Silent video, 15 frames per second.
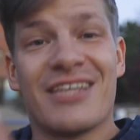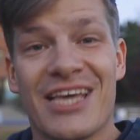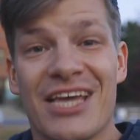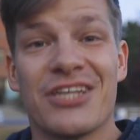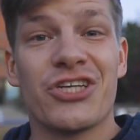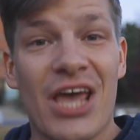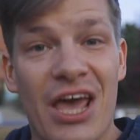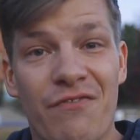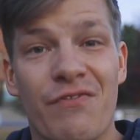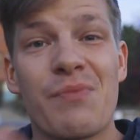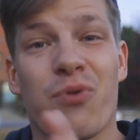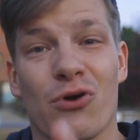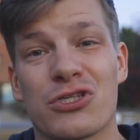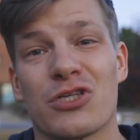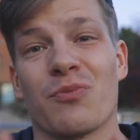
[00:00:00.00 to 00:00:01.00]
teach every
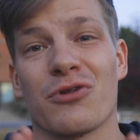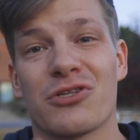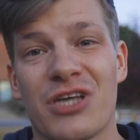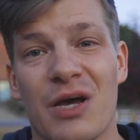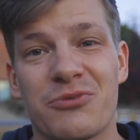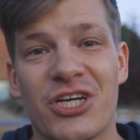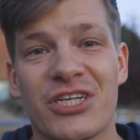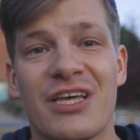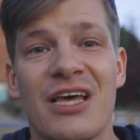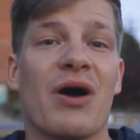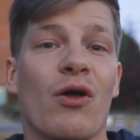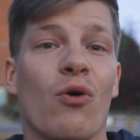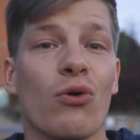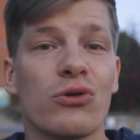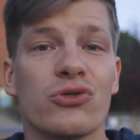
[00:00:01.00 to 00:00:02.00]
possible subject,
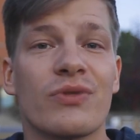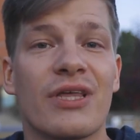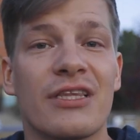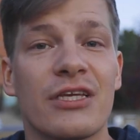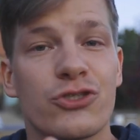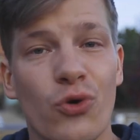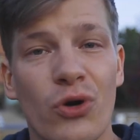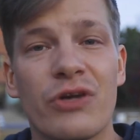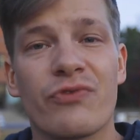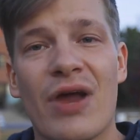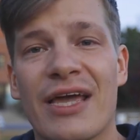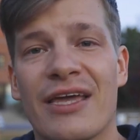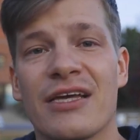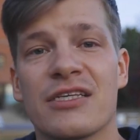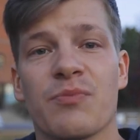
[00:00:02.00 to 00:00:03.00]
but also that the joint
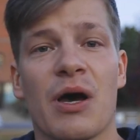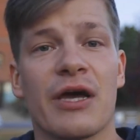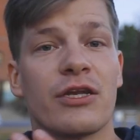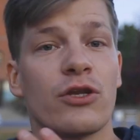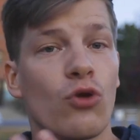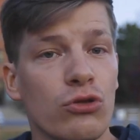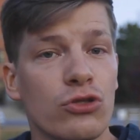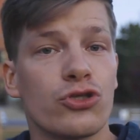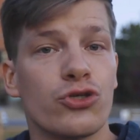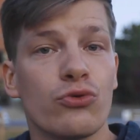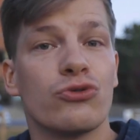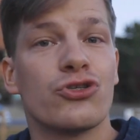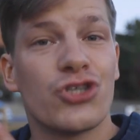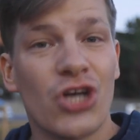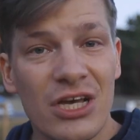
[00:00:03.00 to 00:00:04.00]
rankings might not
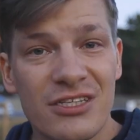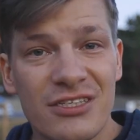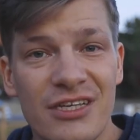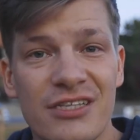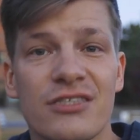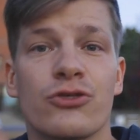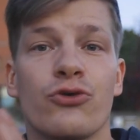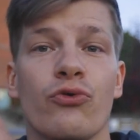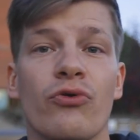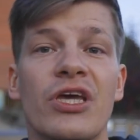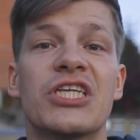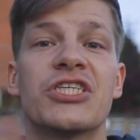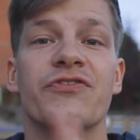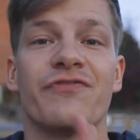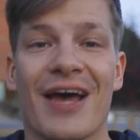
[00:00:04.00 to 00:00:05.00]
do justice to
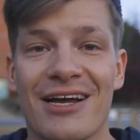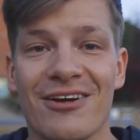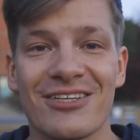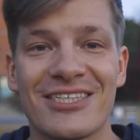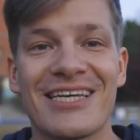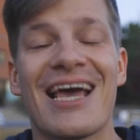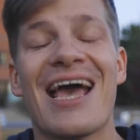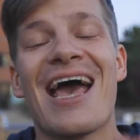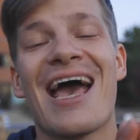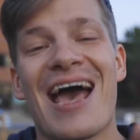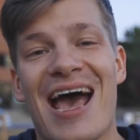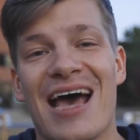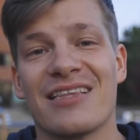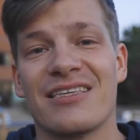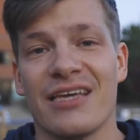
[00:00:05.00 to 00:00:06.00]
each faculty
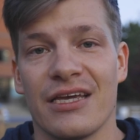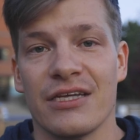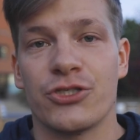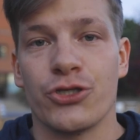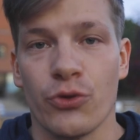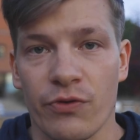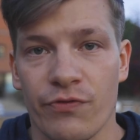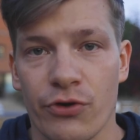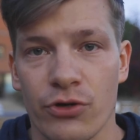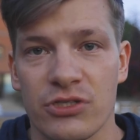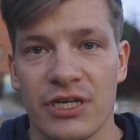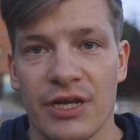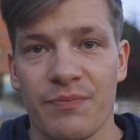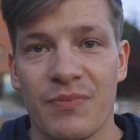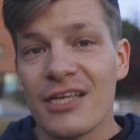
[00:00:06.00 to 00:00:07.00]
at each
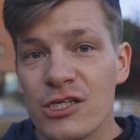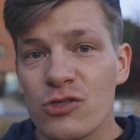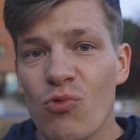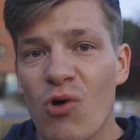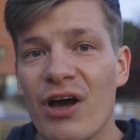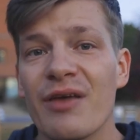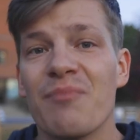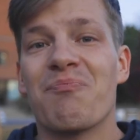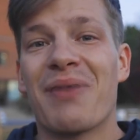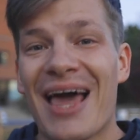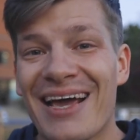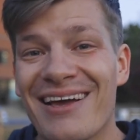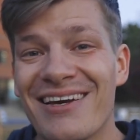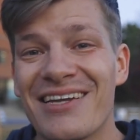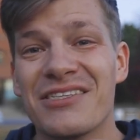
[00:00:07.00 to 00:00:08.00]
university. This is why
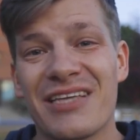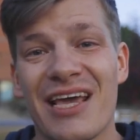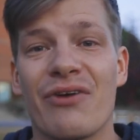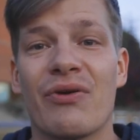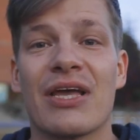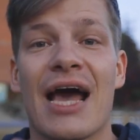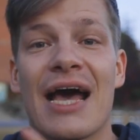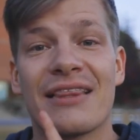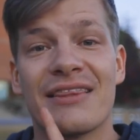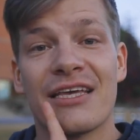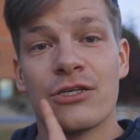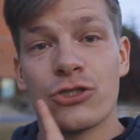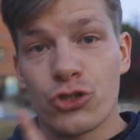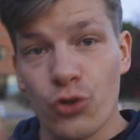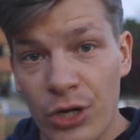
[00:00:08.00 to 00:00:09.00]
blankly staring at
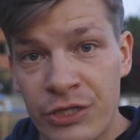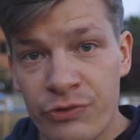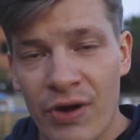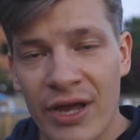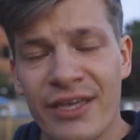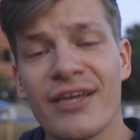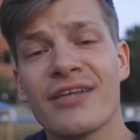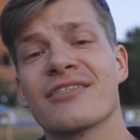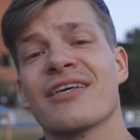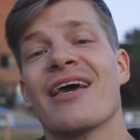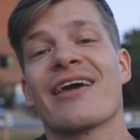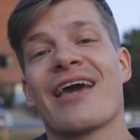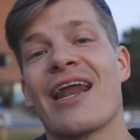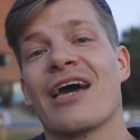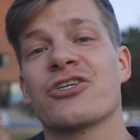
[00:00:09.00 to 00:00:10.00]
the joint rankings
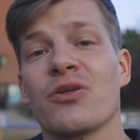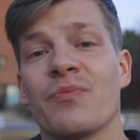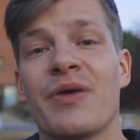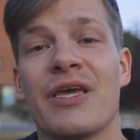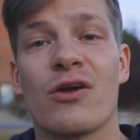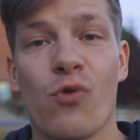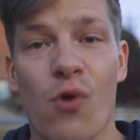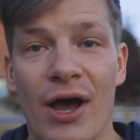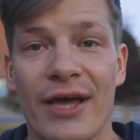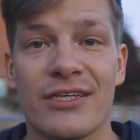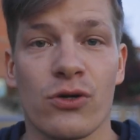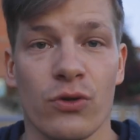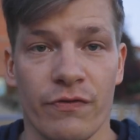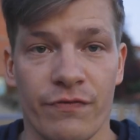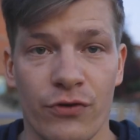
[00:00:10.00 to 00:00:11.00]
can actually be
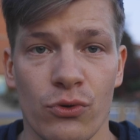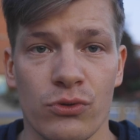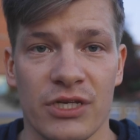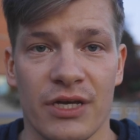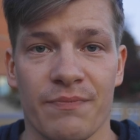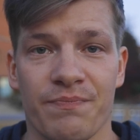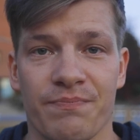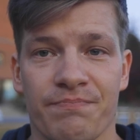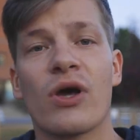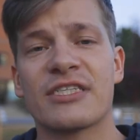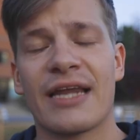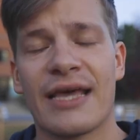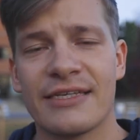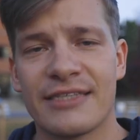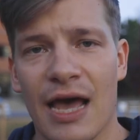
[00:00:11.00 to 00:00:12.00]
quite confusing. So as
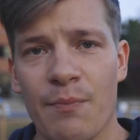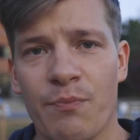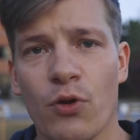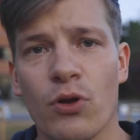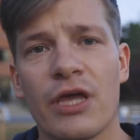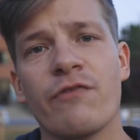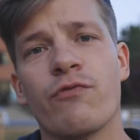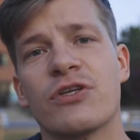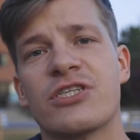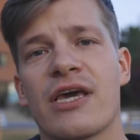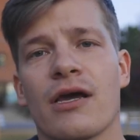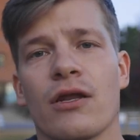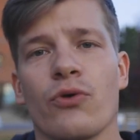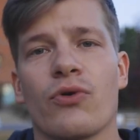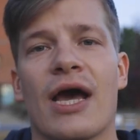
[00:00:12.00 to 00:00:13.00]
an example, if we
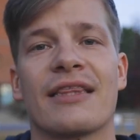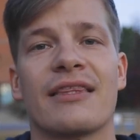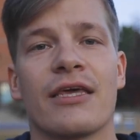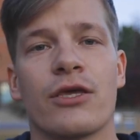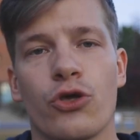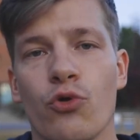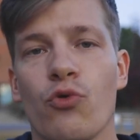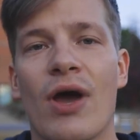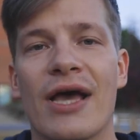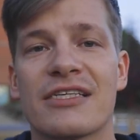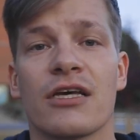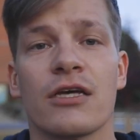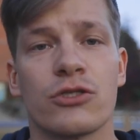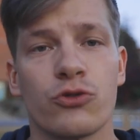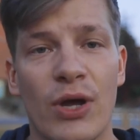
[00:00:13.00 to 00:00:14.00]
take a look at the
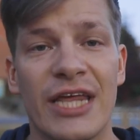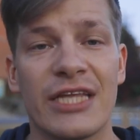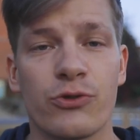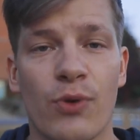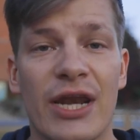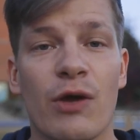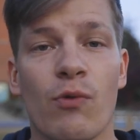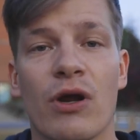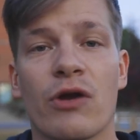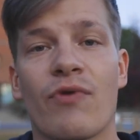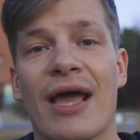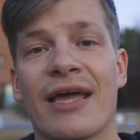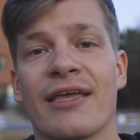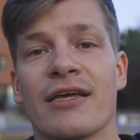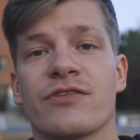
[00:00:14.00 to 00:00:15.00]
QS 2021
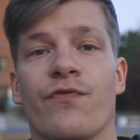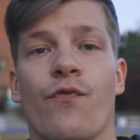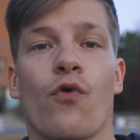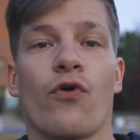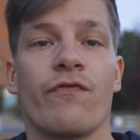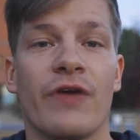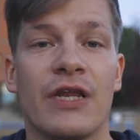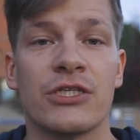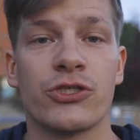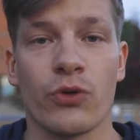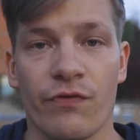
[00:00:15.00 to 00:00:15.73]
rankings for Finnish